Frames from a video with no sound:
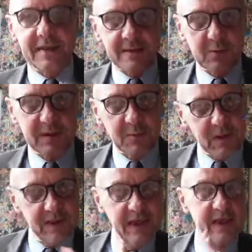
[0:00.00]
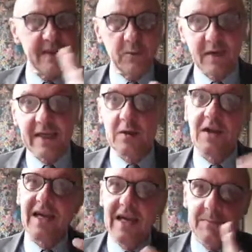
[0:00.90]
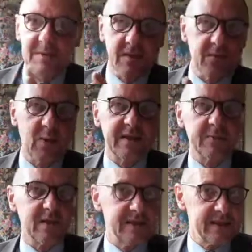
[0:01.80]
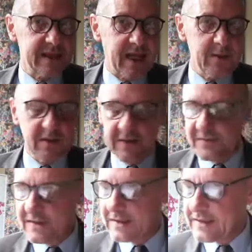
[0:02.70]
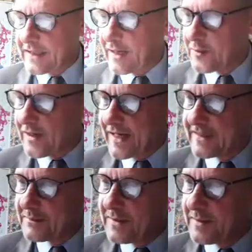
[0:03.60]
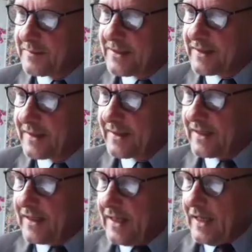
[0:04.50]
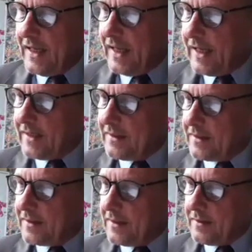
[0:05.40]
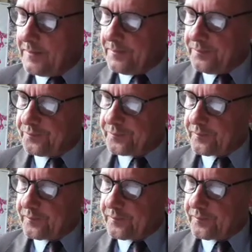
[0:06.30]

and so they will they will get a glimpse of what, what this higher divinity, higher light may be and um,